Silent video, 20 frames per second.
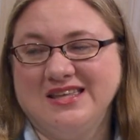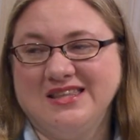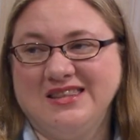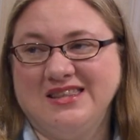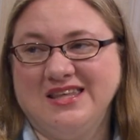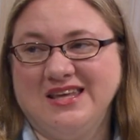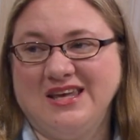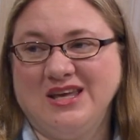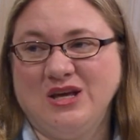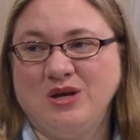
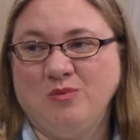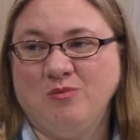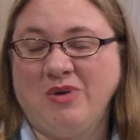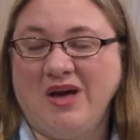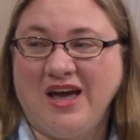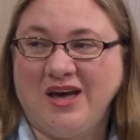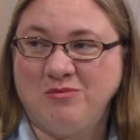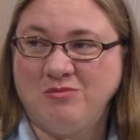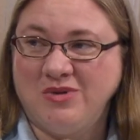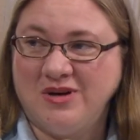the
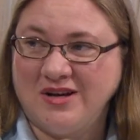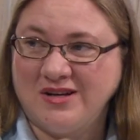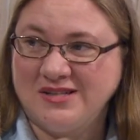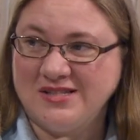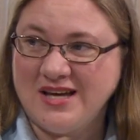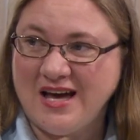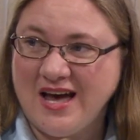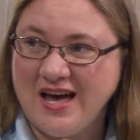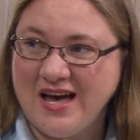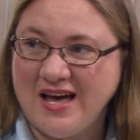bad
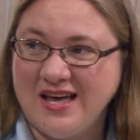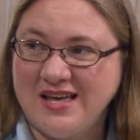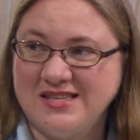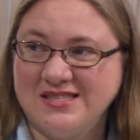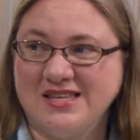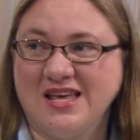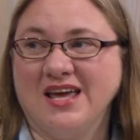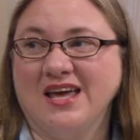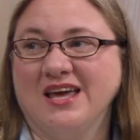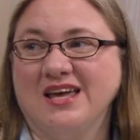bug
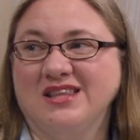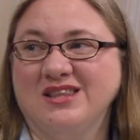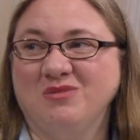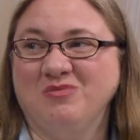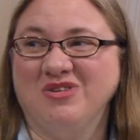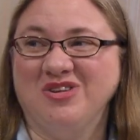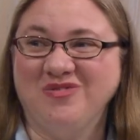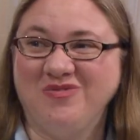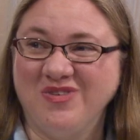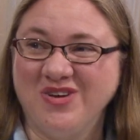dies, and the
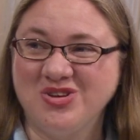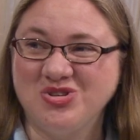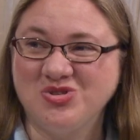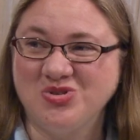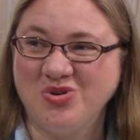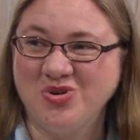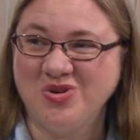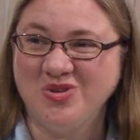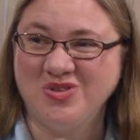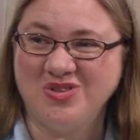
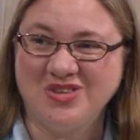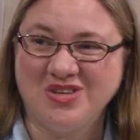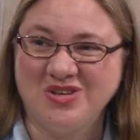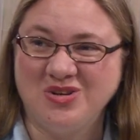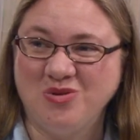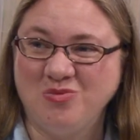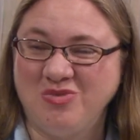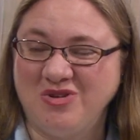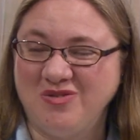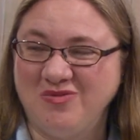beneficial, the
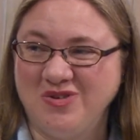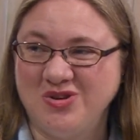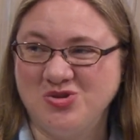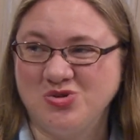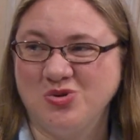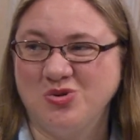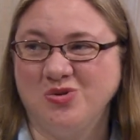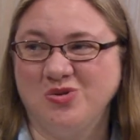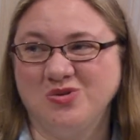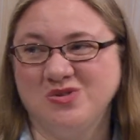new
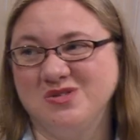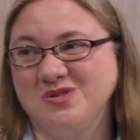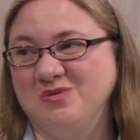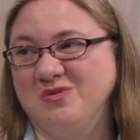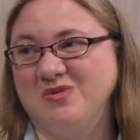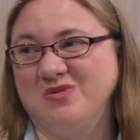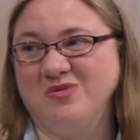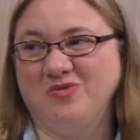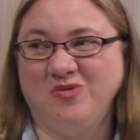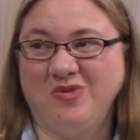beneficials
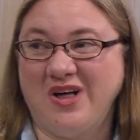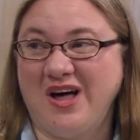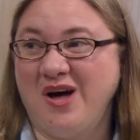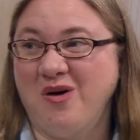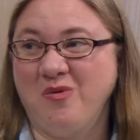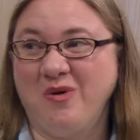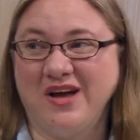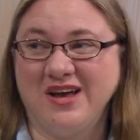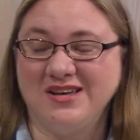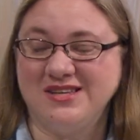fly
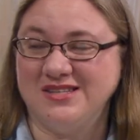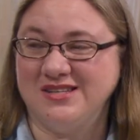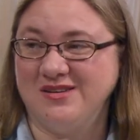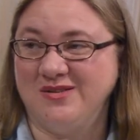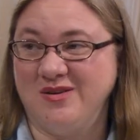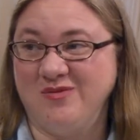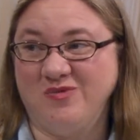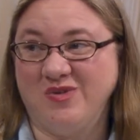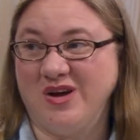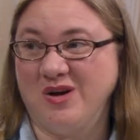away to
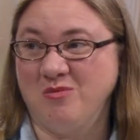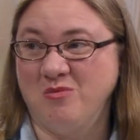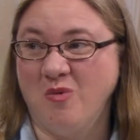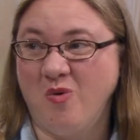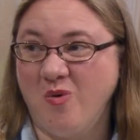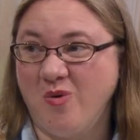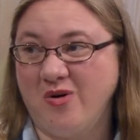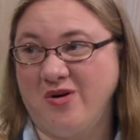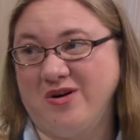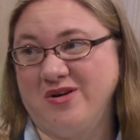infect
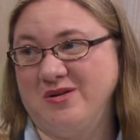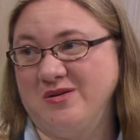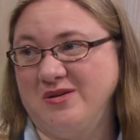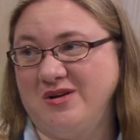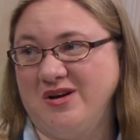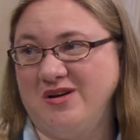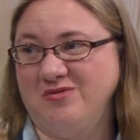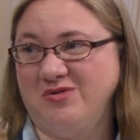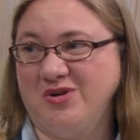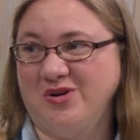more
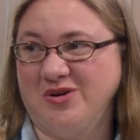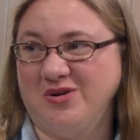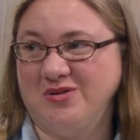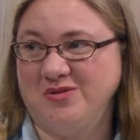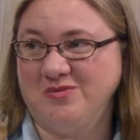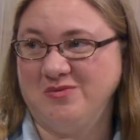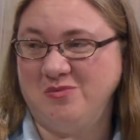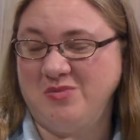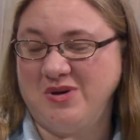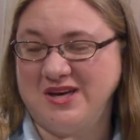of
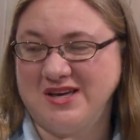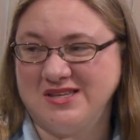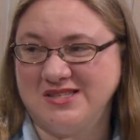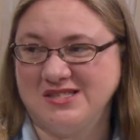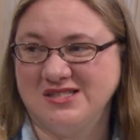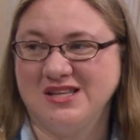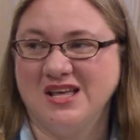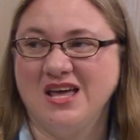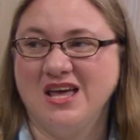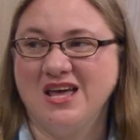your pests.